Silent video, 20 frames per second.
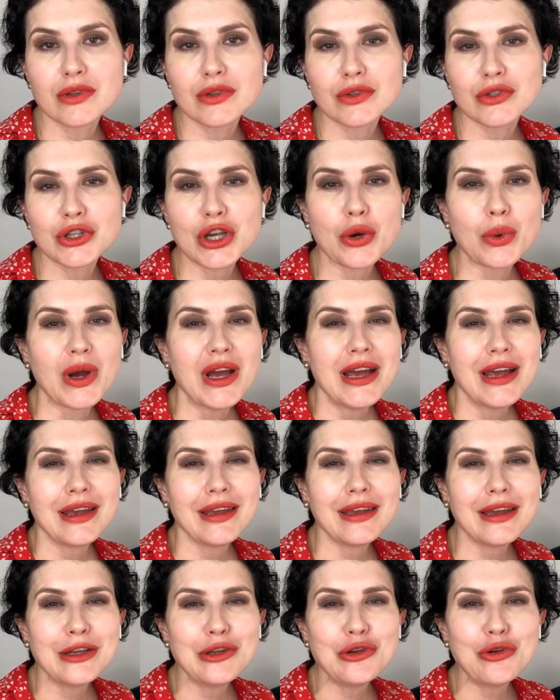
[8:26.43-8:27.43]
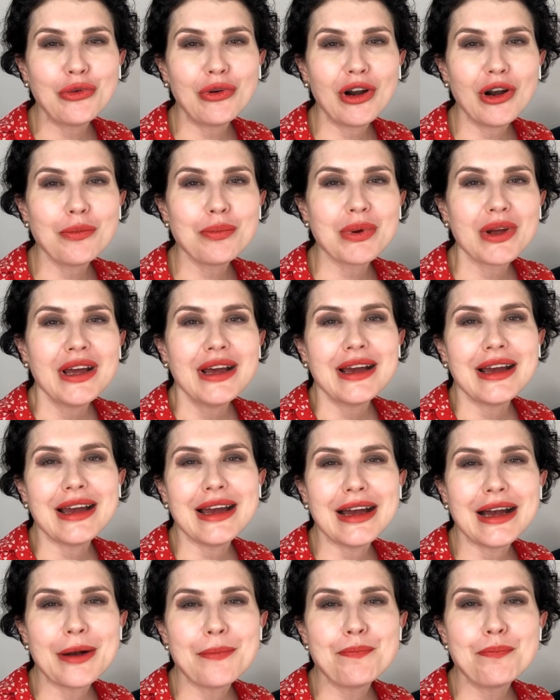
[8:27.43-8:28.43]
So here in Europe,
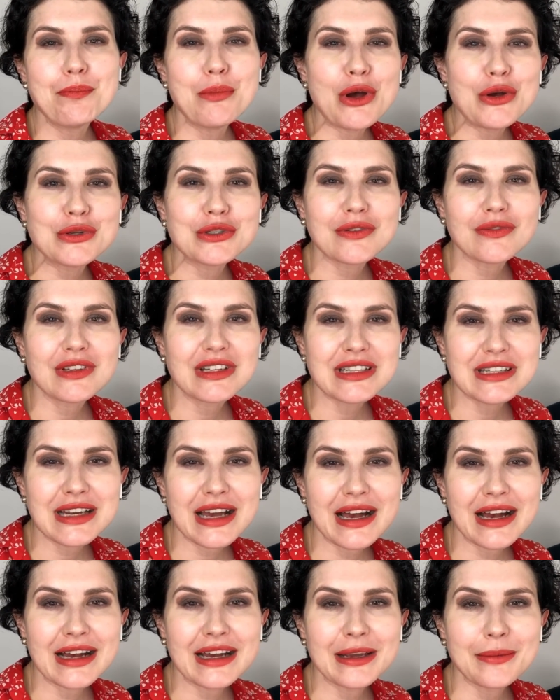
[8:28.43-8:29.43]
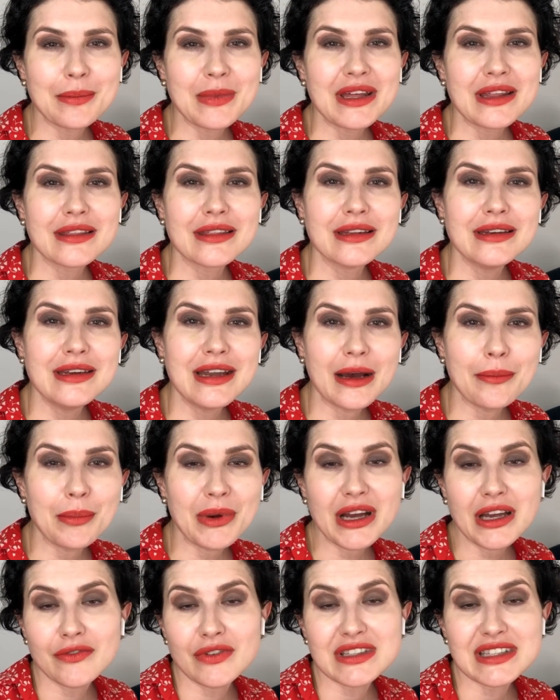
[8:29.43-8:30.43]
most of the time, the
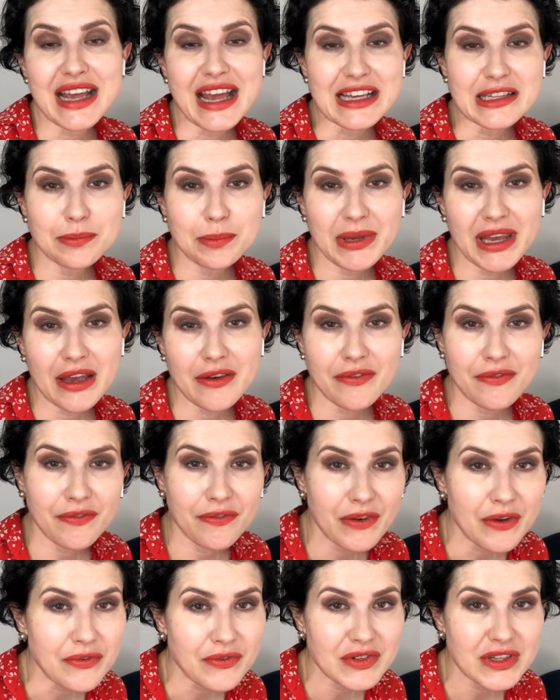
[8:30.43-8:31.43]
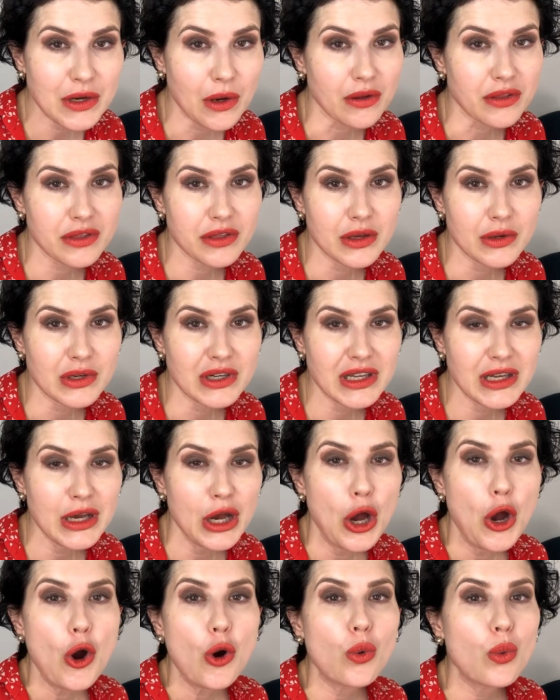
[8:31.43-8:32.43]
number, if it's SPF 50 or 30,
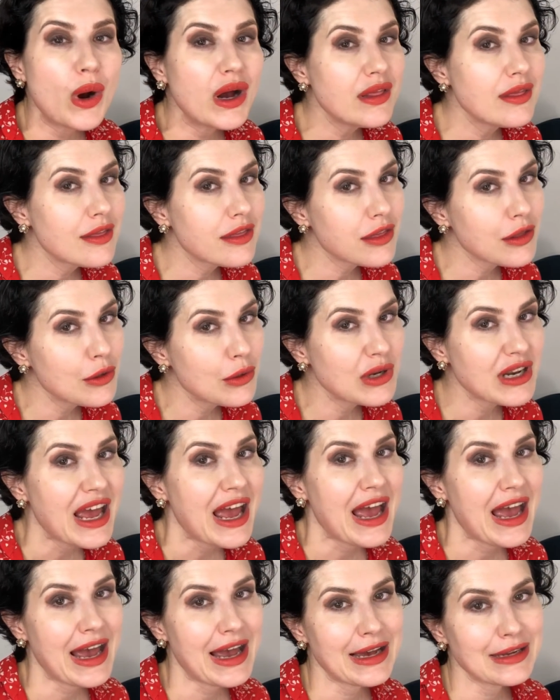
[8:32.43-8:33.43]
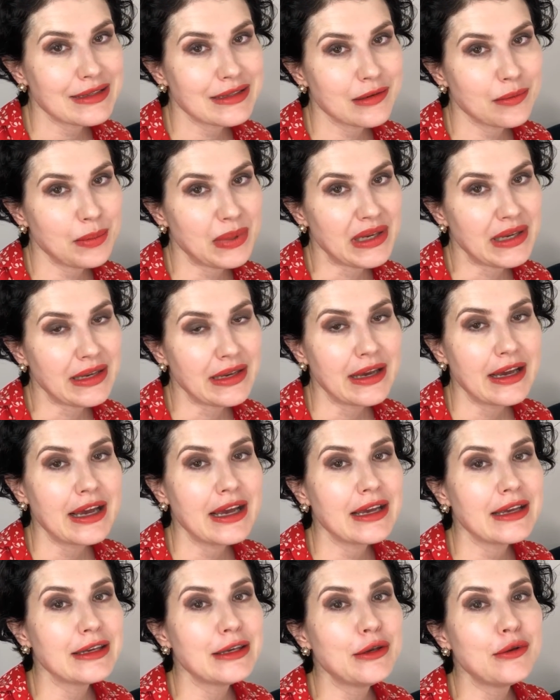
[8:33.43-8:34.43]
one third had to be
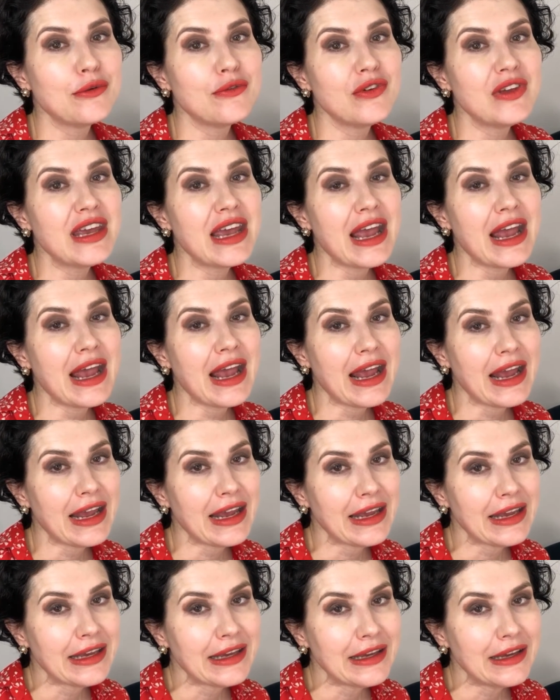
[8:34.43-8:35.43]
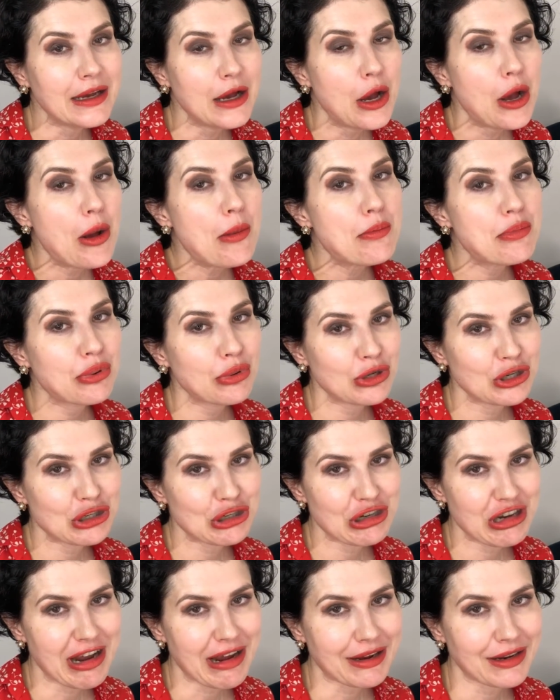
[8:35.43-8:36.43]
a UVA
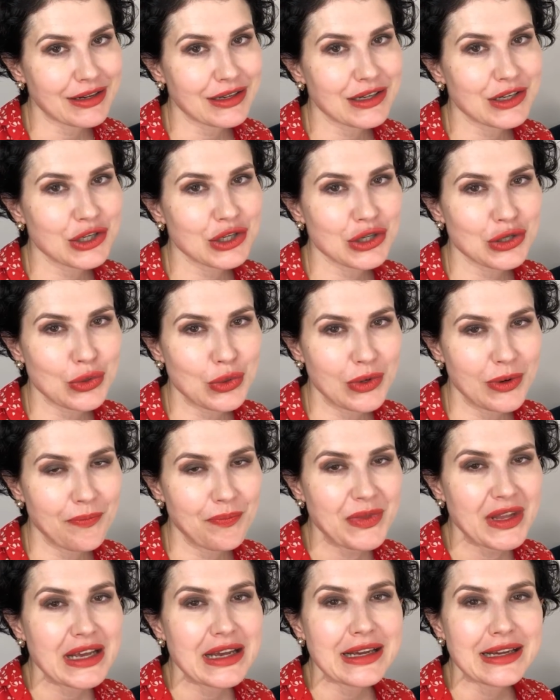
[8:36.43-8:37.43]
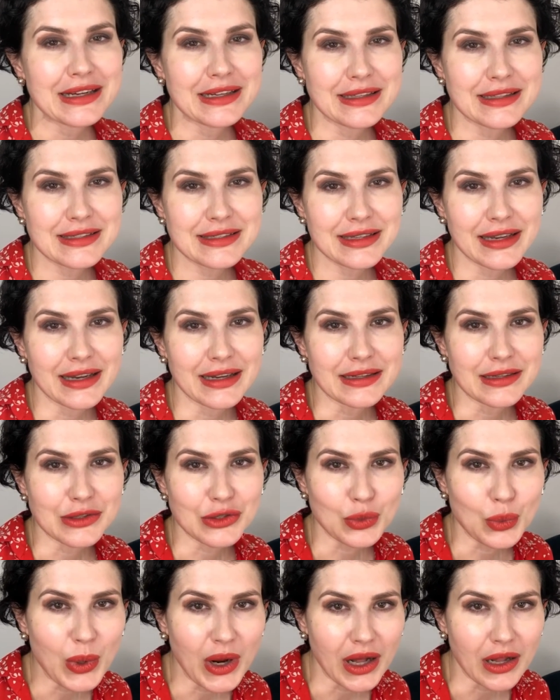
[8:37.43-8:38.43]
protection inside
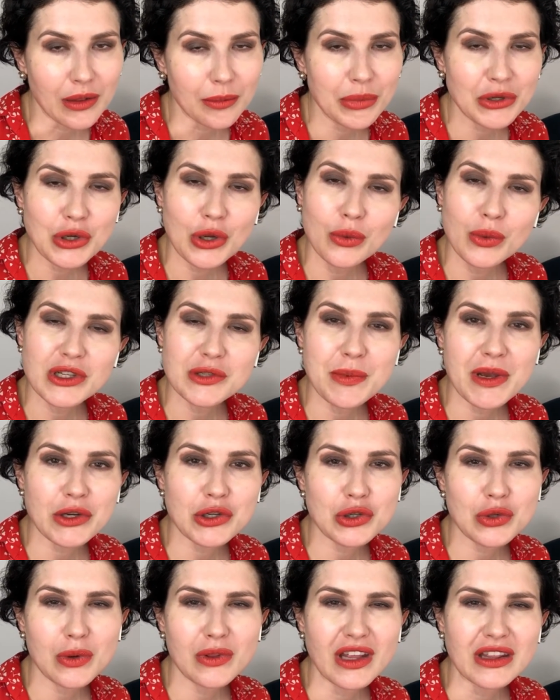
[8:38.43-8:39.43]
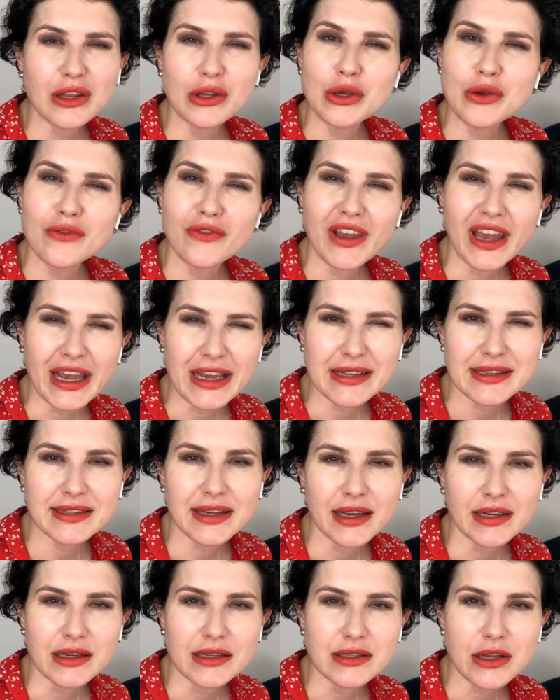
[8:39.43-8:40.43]
as well. But always make sure that the UVA
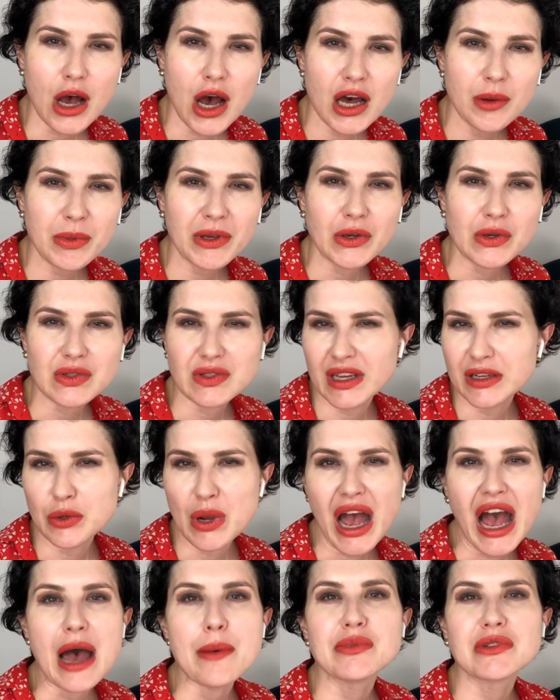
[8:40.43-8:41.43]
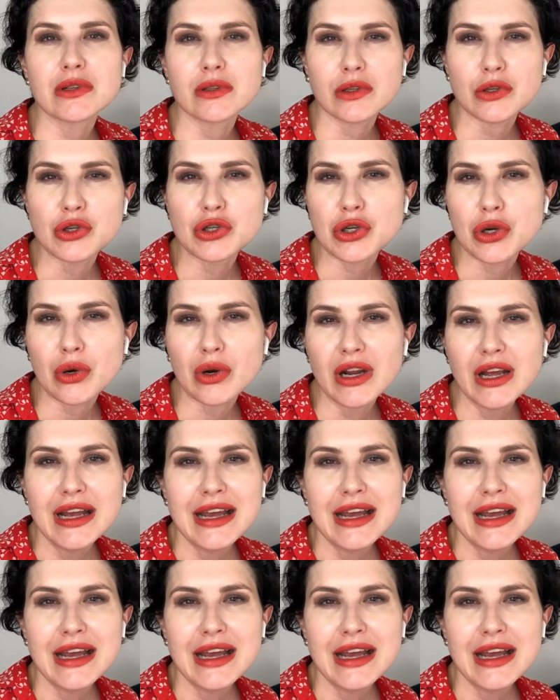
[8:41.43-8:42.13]
sign is on, because then you're absolutely sure.